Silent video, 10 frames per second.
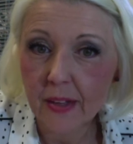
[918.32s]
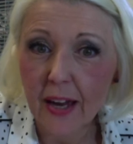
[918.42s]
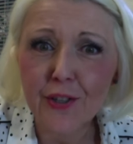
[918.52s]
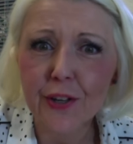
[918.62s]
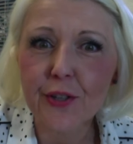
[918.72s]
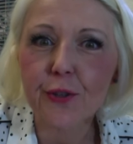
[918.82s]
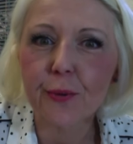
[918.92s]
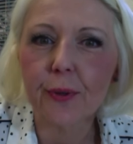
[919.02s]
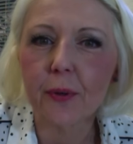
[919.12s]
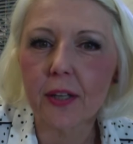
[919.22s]
Actually, I should do
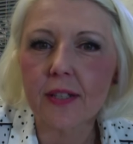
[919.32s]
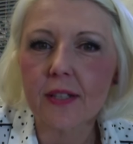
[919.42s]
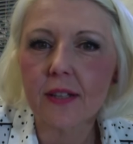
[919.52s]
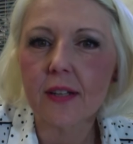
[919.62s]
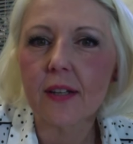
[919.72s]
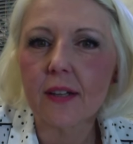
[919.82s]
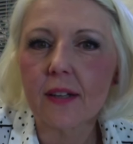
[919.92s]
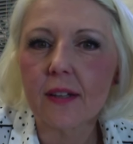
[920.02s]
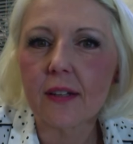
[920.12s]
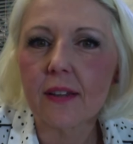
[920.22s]
a quiz.
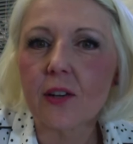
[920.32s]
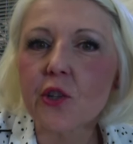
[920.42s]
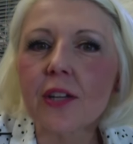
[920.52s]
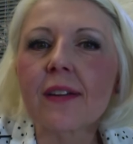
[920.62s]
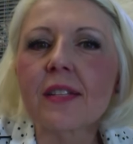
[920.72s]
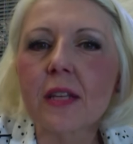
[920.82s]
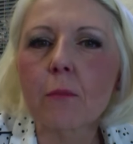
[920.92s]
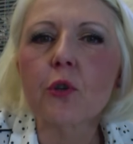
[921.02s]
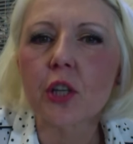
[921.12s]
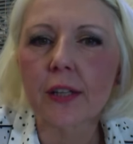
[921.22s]
There's an
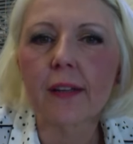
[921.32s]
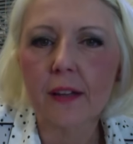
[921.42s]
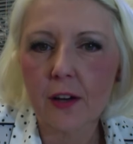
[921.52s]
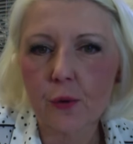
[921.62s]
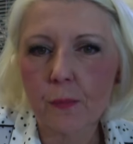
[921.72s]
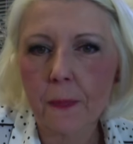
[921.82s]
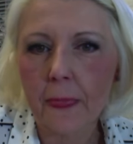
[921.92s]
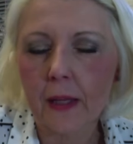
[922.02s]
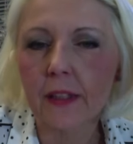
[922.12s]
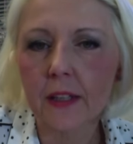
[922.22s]
assumption in there,
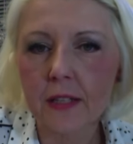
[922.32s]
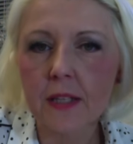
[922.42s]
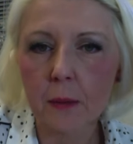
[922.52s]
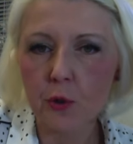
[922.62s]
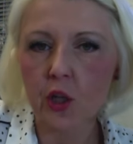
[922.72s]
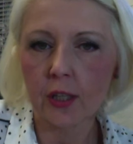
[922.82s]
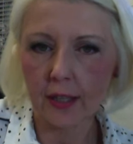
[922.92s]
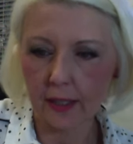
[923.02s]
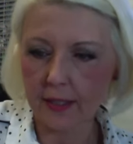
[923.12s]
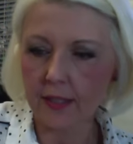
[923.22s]
and the assumption
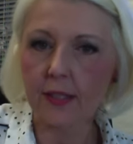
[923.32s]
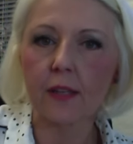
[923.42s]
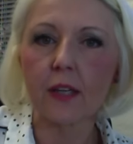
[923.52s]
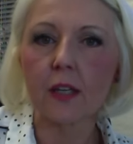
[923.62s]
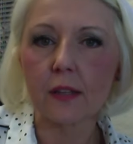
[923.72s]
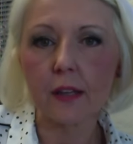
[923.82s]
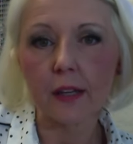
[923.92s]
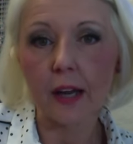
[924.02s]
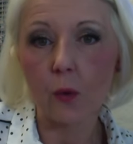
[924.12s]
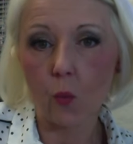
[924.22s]
is that
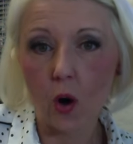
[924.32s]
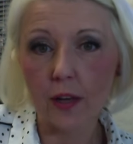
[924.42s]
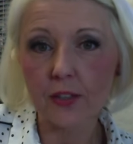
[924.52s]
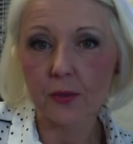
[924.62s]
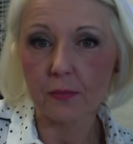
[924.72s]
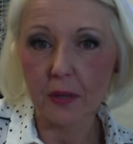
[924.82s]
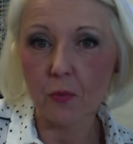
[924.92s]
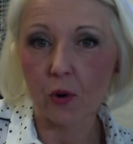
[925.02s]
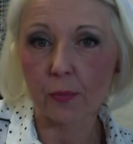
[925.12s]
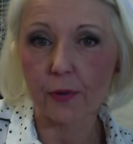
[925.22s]
I want to be
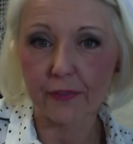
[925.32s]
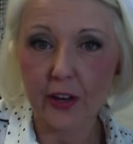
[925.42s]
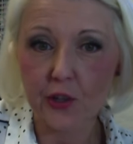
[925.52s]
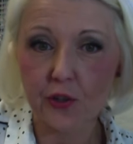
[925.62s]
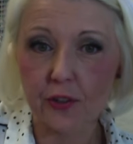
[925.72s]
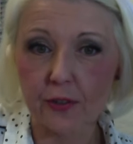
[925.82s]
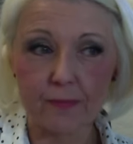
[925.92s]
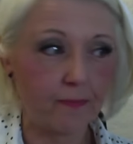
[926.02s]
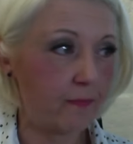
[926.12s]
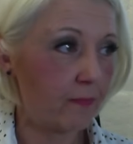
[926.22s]
more professional,
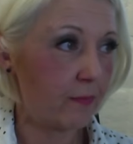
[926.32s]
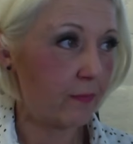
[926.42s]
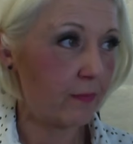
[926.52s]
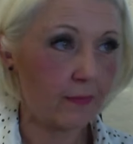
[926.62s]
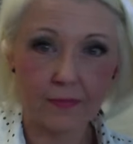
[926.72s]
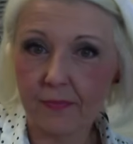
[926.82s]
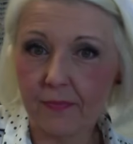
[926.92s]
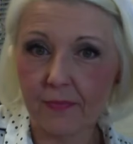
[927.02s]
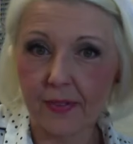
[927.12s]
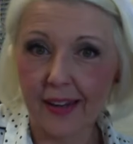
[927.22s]

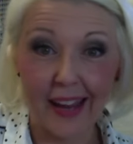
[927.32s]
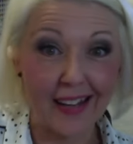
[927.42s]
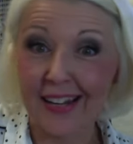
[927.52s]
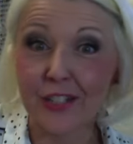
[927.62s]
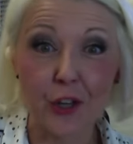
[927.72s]
and I